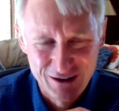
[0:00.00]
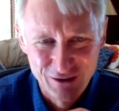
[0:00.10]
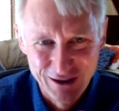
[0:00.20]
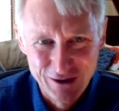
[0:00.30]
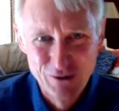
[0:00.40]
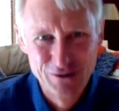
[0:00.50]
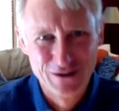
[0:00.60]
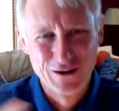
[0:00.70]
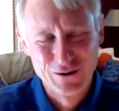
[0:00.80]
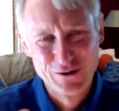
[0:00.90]
Like our
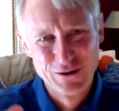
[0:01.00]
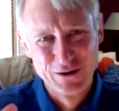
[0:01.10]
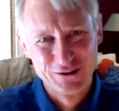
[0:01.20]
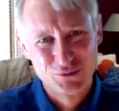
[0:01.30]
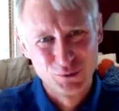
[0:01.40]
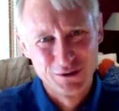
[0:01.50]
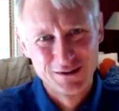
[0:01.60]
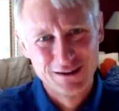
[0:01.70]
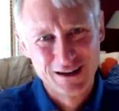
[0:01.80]
our units would